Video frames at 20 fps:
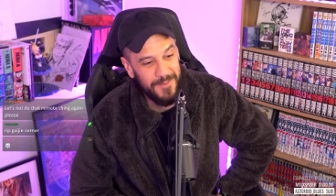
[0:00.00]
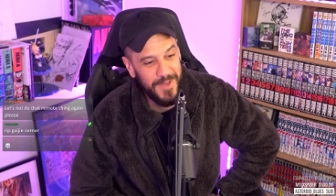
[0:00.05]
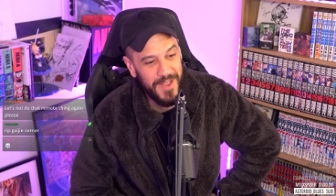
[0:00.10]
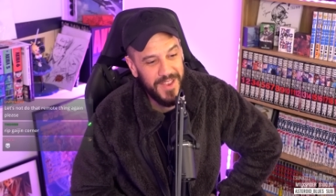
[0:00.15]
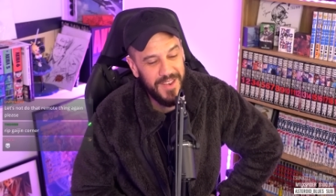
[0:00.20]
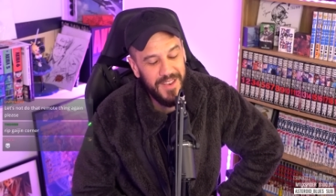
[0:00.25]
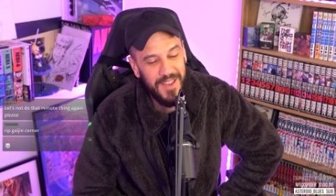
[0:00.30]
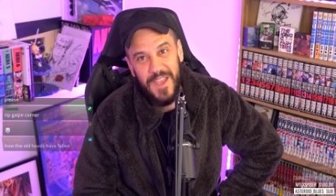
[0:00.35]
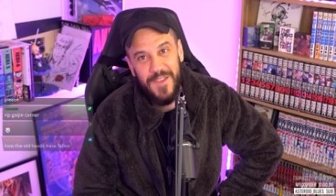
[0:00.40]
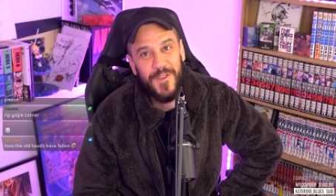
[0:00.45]

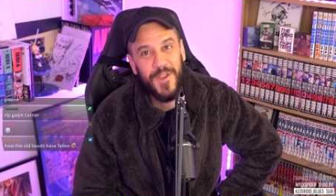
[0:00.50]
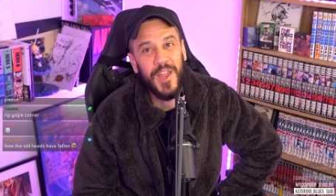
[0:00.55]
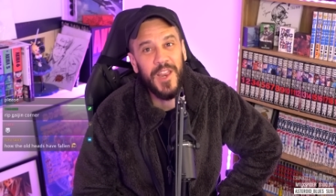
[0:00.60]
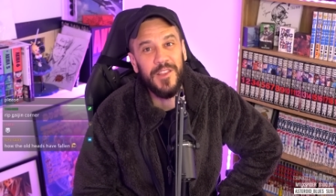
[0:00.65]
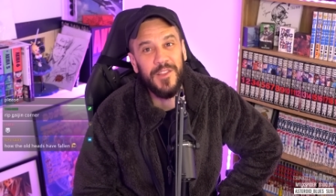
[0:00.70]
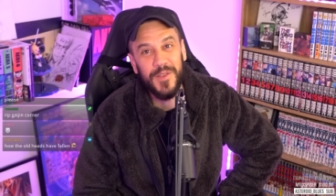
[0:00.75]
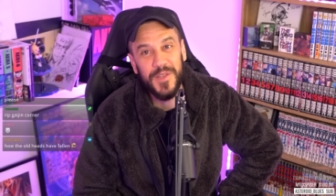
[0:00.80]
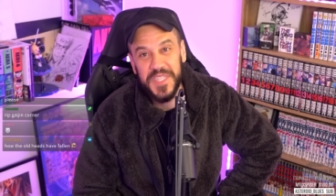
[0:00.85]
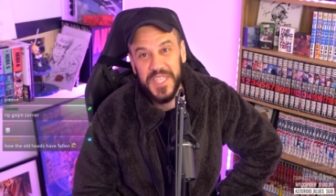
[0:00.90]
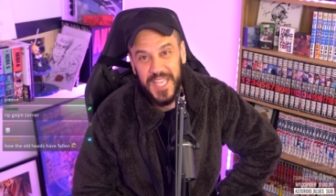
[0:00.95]
But if you're gonna
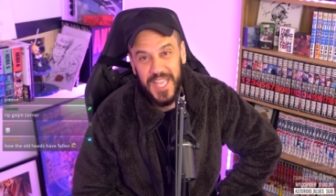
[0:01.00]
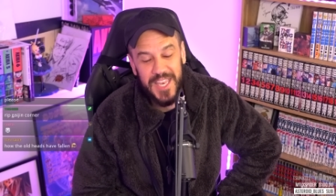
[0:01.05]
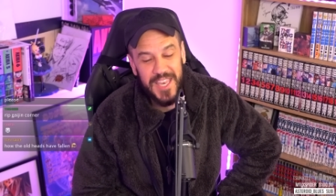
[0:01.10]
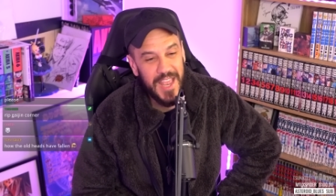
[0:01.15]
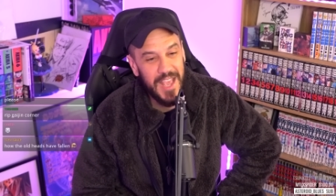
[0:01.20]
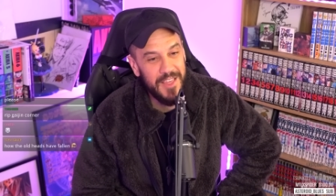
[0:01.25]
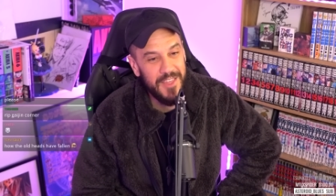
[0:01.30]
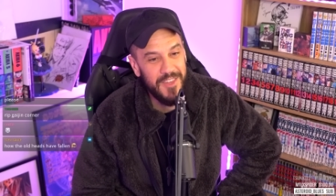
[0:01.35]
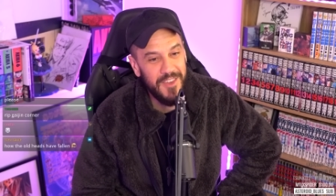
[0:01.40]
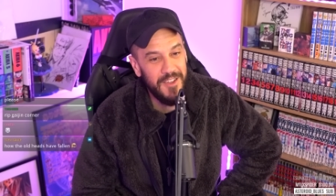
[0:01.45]
do this again
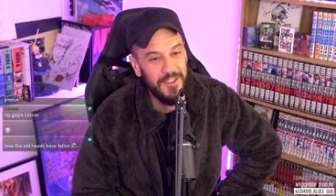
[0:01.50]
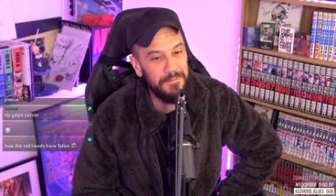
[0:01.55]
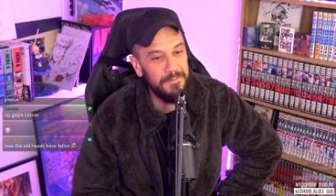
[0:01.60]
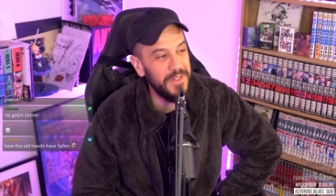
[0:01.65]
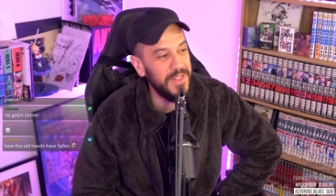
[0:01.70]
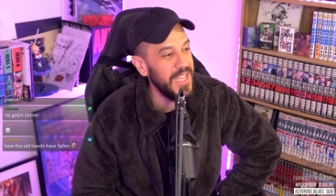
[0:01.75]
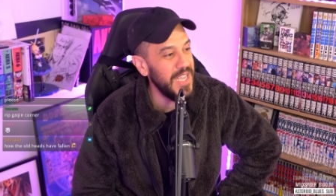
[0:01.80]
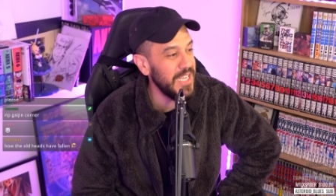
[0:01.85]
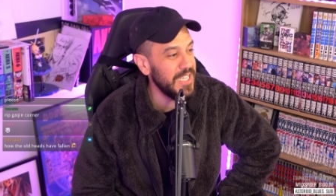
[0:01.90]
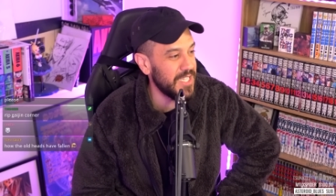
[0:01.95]
next year,
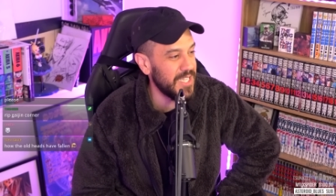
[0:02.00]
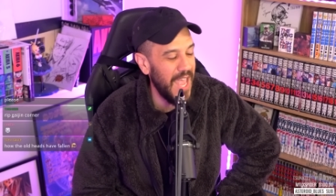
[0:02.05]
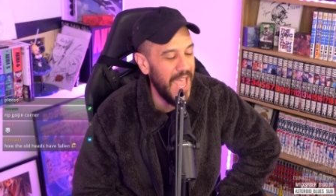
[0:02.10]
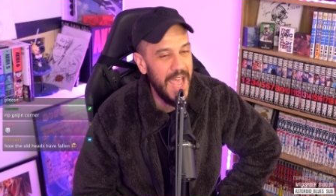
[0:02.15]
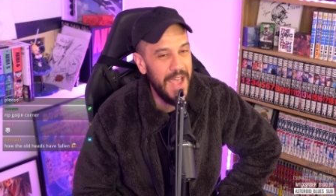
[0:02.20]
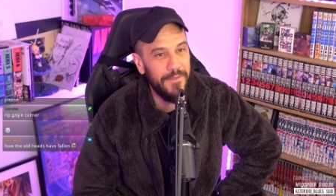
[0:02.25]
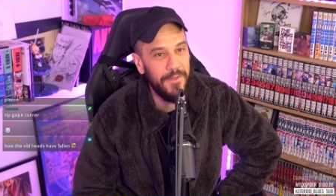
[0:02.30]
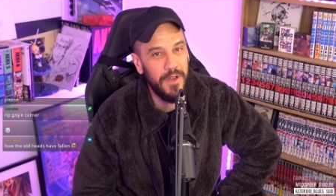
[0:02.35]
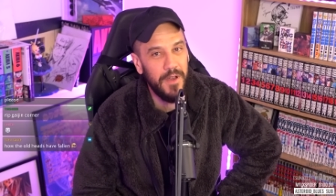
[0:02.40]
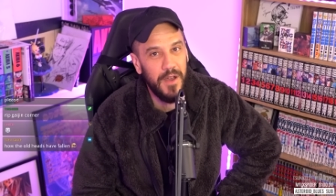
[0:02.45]
please
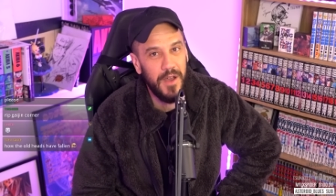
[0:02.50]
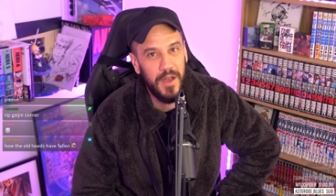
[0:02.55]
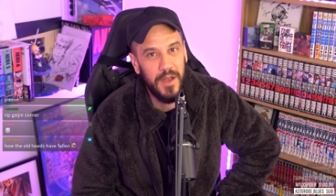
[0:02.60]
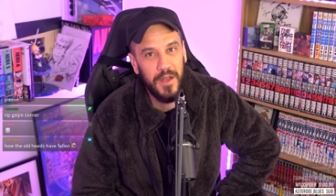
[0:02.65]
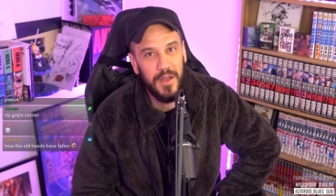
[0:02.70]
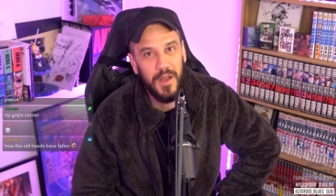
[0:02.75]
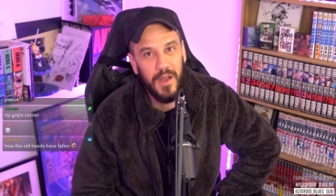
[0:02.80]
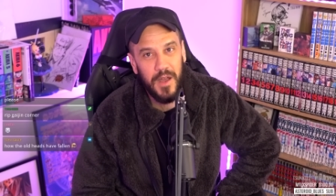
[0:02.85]
have a, a,